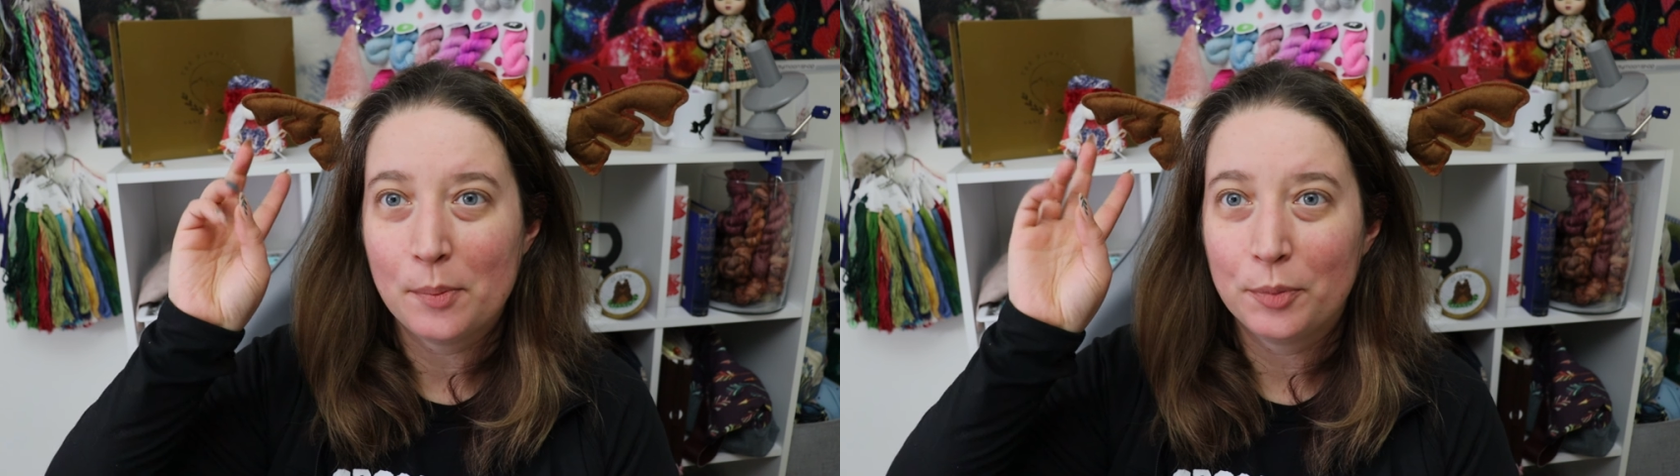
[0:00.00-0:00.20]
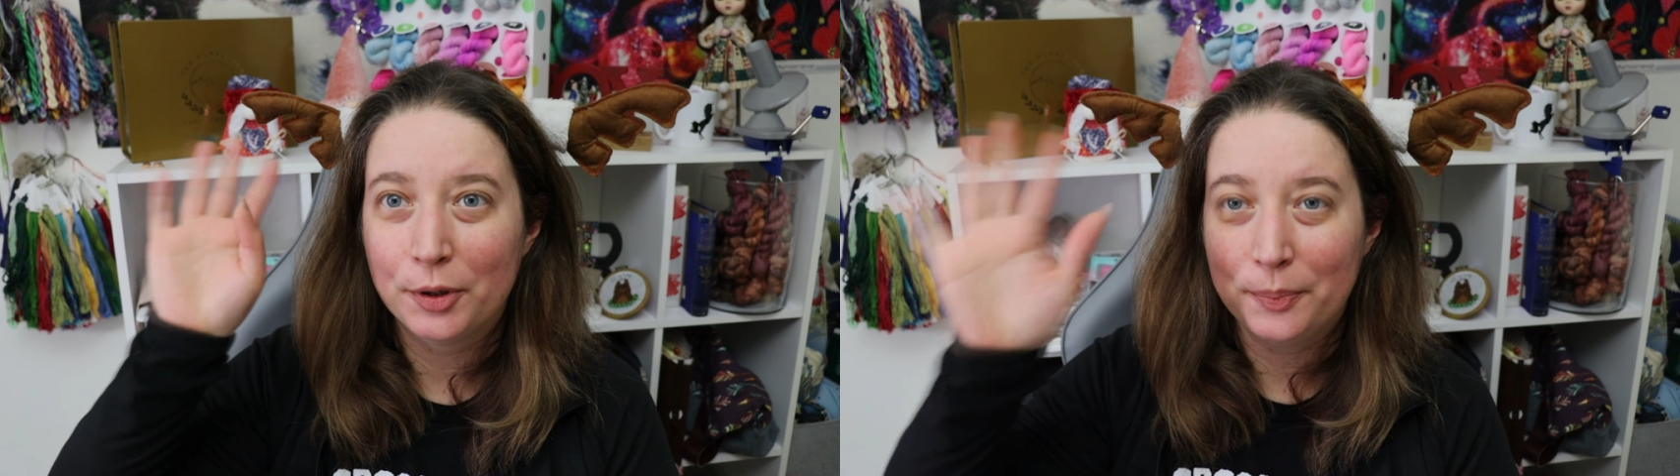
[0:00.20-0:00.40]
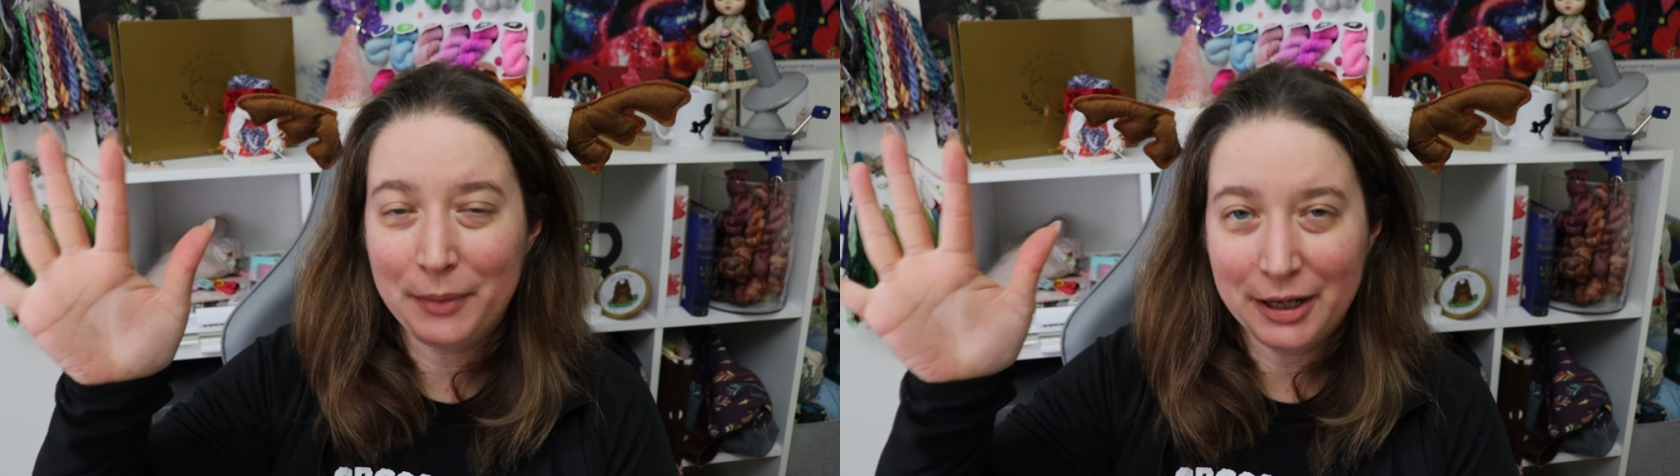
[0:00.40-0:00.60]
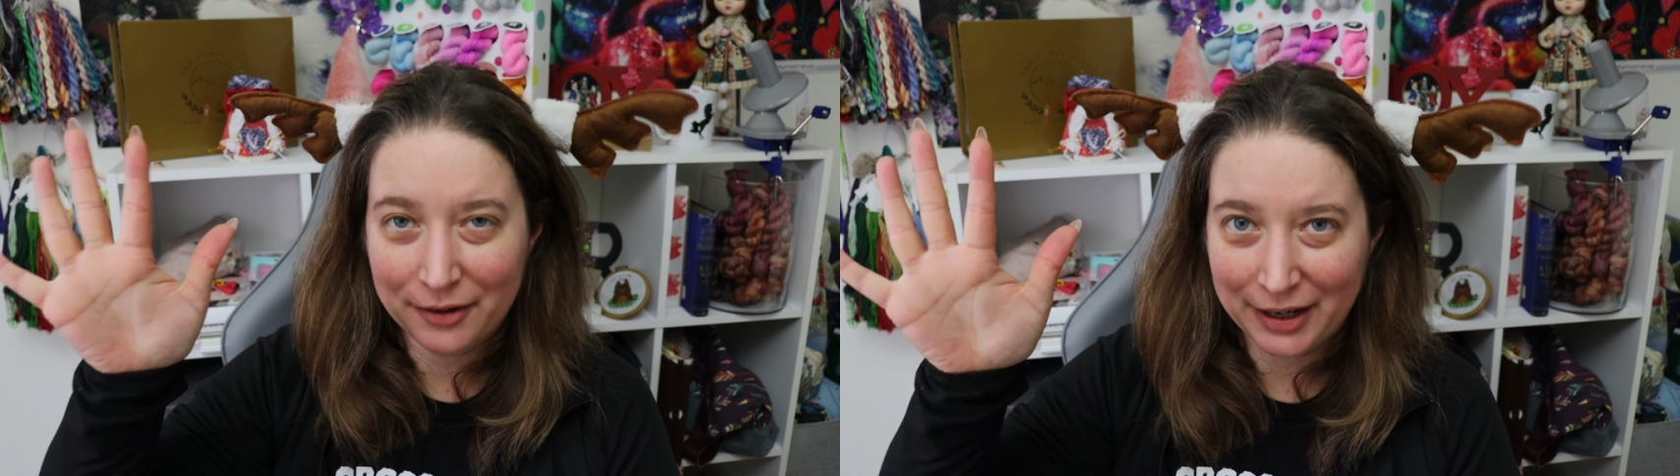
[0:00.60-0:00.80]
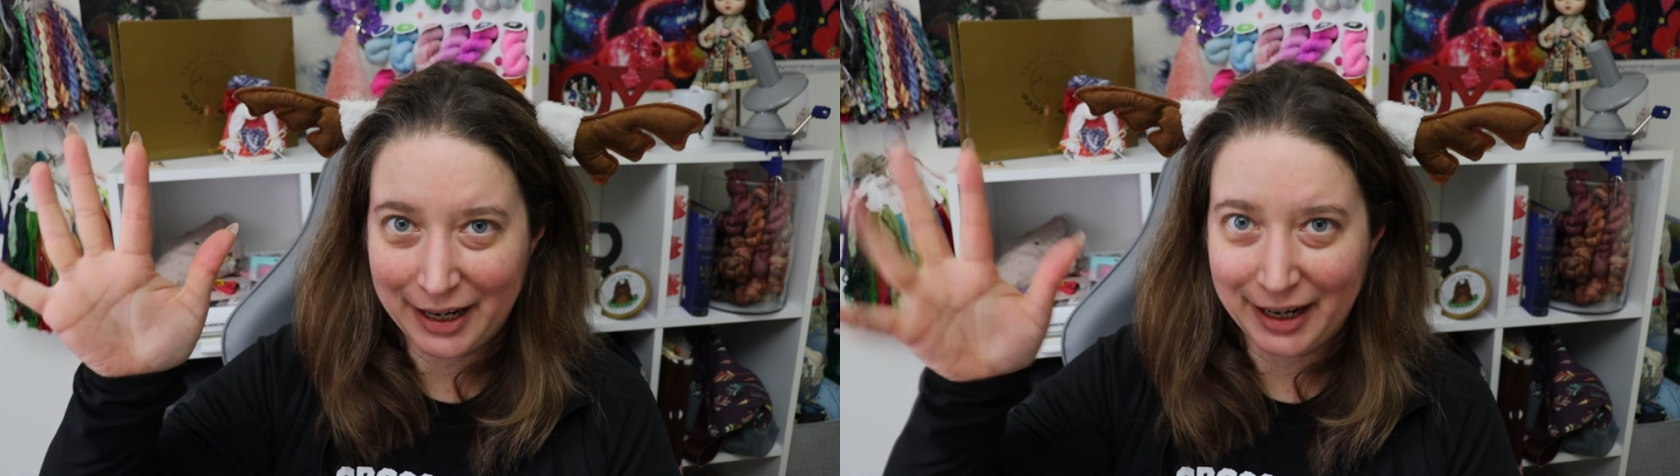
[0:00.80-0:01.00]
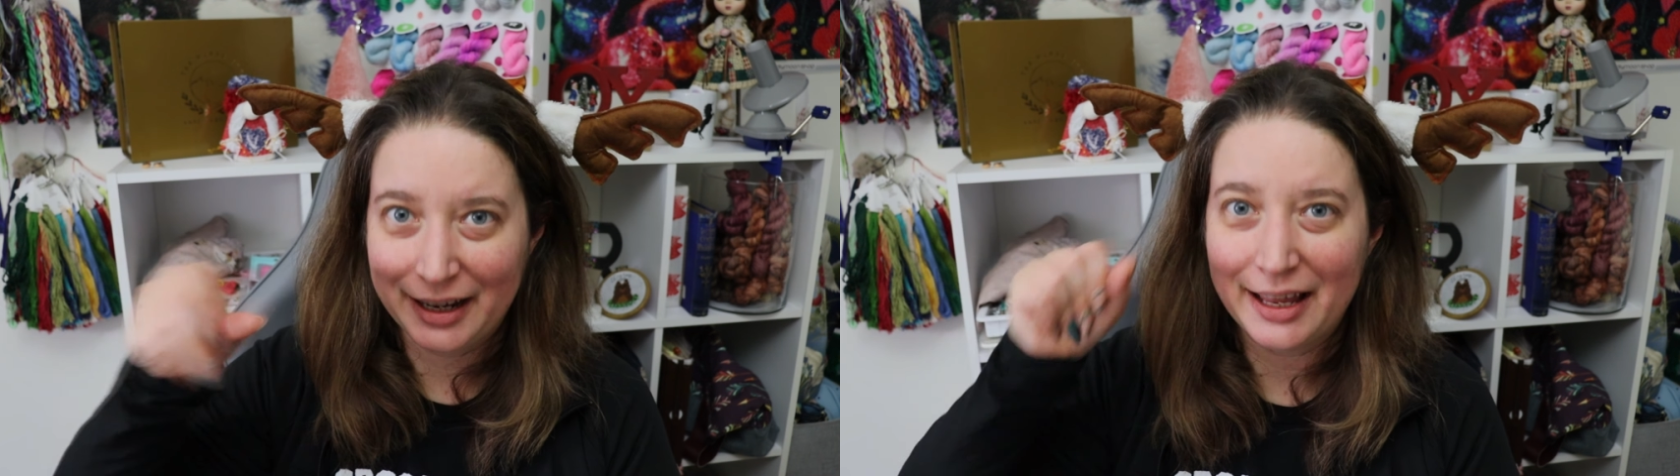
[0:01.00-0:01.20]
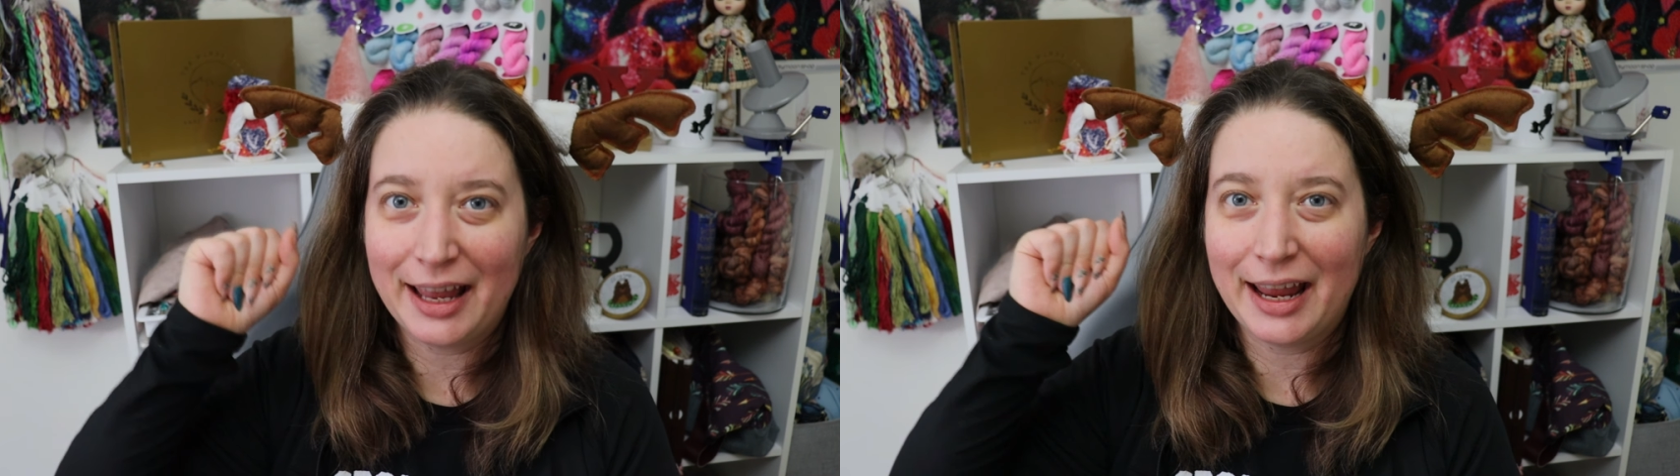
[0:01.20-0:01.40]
premiering